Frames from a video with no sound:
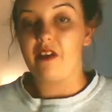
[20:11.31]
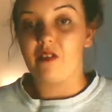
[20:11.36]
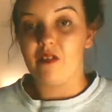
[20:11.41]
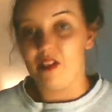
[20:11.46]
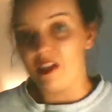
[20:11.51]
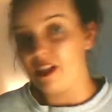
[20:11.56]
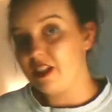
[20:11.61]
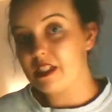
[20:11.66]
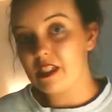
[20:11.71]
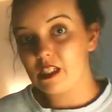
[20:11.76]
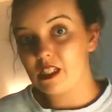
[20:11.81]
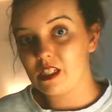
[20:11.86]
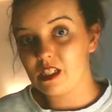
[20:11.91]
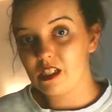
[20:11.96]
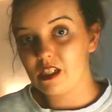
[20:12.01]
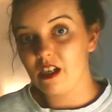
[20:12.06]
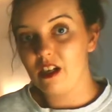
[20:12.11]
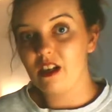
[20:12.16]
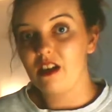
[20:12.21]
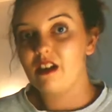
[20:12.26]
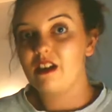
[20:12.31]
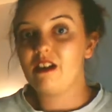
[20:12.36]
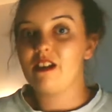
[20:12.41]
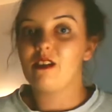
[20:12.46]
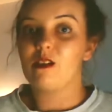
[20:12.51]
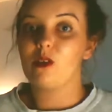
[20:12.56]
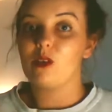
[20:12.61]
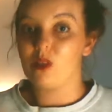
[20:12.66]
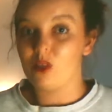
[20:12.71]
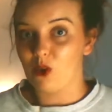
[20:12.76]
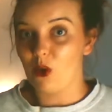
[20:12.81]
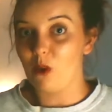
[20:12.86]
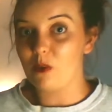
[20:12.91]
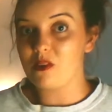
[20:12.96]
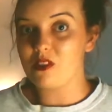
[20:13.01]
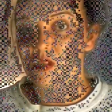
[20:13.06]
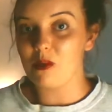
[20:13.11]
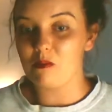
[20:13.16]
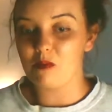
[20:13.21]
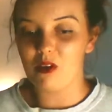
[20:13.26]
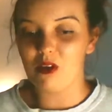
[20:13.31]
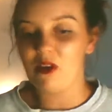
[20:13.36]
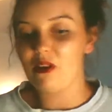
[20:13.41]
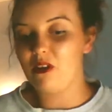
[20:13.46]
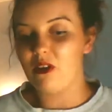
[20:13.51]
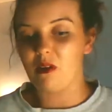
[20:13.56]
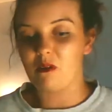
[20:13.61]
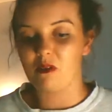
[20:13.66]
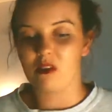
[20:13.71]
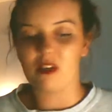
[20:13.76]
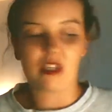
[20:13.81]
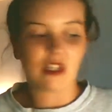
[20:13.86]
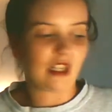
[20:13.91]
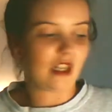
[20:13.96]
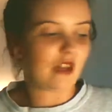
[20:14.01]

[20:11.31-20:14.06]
this to start, comment down below, and I'm going to give